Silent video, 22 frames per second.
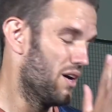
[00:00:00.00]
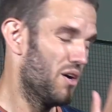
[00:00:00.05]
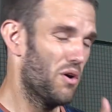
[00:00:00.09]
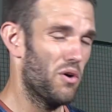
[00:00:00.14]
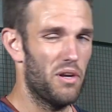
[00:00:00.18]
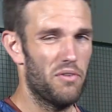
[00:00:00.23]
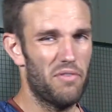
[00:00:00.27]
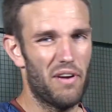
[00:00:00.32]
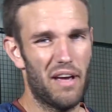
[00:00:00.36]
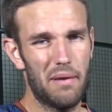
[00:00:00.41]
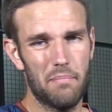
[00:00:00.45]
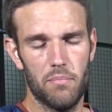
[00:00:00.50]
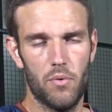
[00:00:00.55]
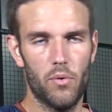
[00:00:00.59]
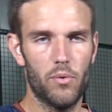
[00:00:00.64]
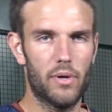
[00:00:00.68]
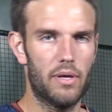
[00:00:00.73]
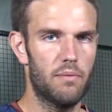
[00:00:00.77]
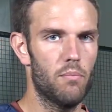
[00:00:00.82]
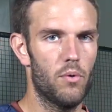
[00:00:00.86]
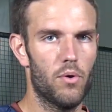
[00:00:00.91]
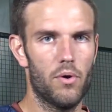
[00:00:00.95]
Or if I'm
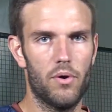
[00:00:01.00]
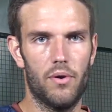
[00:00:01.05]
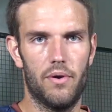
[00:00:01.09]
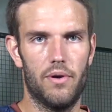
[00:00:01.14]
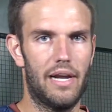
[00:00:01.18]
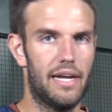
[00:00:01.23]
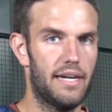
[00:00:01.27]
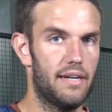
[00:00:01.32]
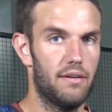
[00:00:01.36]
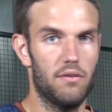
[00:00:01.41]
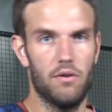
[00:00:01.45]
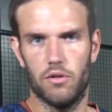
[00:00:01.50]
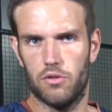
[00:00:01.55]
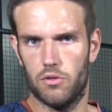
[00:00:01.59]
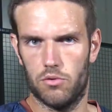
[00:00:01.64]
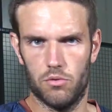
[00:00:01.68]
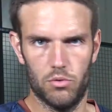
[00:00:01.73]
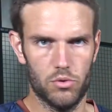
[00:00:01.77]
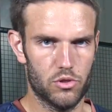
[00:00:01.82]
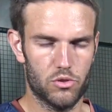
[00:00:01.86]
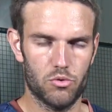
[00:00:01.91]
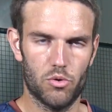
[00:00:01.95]
looking more like not
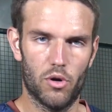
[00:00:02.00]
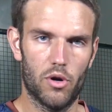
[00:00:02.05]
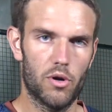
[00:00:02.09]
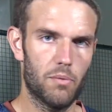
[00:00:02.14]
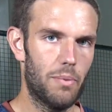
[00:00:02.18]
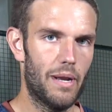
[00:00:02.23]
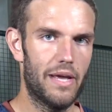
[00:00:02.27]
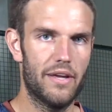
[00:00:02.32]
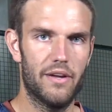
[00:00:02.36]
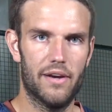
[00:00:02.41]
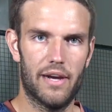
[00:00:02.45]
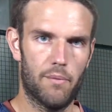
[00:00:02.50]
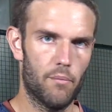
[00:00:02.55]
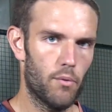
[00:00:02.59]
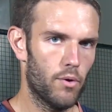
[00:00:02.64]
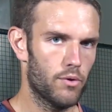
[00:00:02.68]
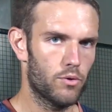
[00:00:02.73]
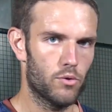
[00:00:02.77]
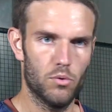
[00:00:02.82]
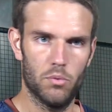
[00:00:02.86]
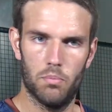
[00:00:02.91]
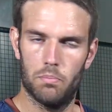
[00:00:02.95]
too strong player, I
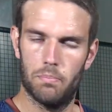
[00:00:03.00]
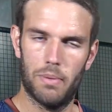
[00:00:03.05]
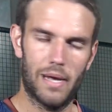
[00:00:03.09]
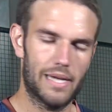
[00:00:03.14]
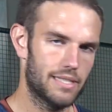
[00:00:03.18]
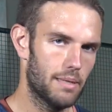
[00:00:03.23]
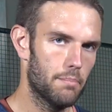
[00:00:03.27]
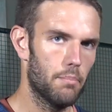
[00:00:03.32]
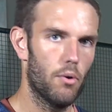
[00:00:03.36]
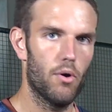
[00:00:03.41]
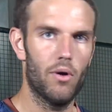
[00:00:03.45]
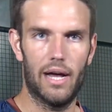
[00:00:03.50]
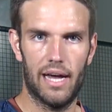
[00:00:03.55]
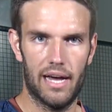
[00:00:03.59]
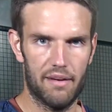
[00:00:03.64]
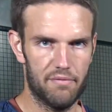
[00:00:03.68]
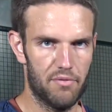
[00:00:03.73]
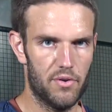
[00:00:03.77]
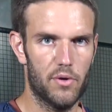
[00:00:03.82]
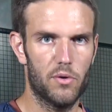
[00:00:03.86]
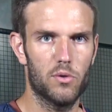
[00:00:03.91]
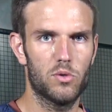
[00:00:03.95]
want to pass the ball and
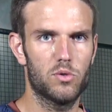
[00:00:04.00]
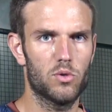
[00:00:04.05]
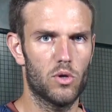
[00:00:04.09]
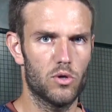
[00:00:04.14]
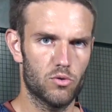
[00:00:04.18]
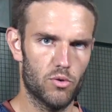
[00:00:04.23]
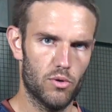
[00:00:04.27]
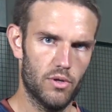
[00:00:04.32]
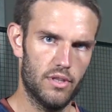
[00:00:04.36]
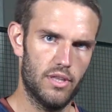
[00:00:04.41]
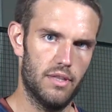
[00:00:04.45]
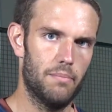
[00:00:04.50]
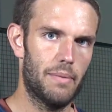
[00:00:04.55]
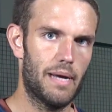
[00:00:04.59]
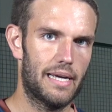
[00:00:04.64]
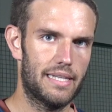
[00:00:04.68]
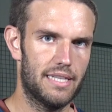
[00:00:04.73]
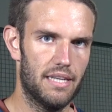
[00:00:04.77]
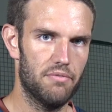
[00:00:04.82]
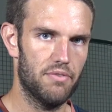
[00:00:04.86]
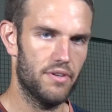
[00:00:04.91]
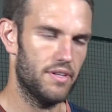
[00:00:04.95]
have very good control in the
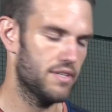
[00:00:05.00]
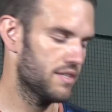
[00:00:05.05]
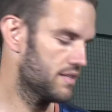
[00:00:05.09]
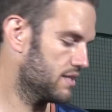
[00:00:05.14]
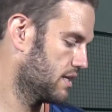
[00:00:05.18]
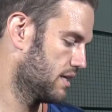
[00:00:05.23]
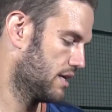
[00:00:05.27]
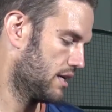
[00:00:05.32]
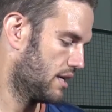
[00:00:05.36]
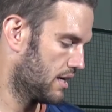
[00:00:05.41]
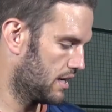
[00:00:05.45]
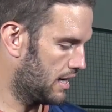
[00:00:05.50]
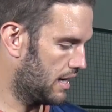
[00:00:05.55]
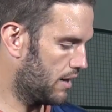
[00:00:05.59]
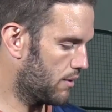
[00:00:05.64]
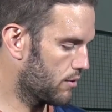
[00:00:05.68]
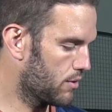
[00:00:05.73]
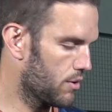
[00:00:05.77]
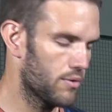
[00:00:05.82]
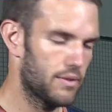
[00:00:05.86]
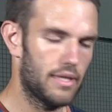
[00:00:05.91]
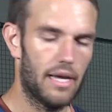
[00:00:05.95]
back defense,
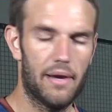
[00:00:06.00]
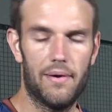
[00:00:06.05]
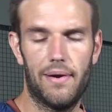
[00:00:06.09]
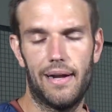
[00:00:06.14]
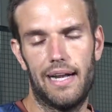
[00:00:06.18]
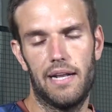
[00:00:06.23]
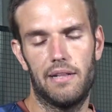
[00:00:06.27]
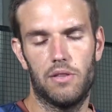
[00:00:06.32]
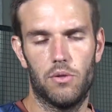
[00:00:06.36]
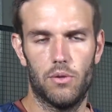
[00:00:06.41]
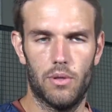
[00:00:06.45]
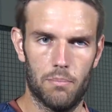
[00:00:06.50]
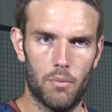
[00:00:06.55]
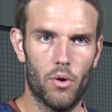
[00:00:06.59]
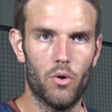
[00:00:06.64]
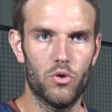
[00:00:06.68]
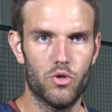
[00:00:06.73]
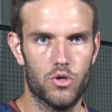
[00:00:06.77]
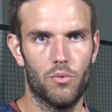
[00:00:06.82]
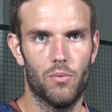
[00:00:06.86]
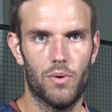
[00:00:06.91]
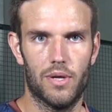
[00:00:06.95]
I'll go directly to the
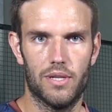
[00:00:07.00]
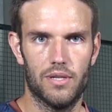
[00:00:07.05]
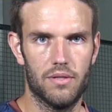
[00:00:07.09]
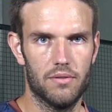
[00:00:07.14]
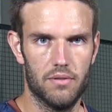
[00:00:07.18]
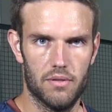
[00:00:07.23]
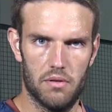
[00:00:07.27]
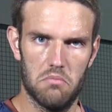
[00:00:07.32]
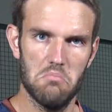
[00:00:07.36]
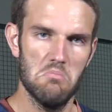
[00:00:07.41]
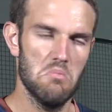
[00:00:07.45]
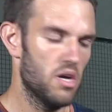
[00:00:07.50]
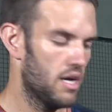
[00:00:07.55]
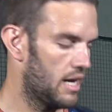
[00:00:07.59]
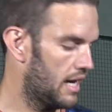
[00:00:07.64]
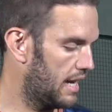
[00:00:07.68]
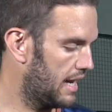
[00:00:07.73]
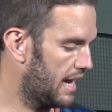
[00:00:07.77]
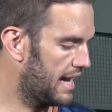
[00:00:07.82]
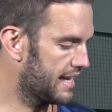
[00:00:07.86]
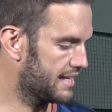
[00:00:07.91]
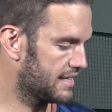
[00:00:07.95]
Motion one.
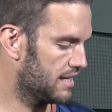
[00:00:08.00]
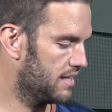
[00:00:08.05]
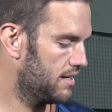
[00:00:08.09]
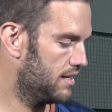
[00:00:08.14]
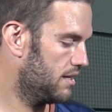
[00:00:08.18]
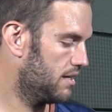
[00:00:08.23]
I like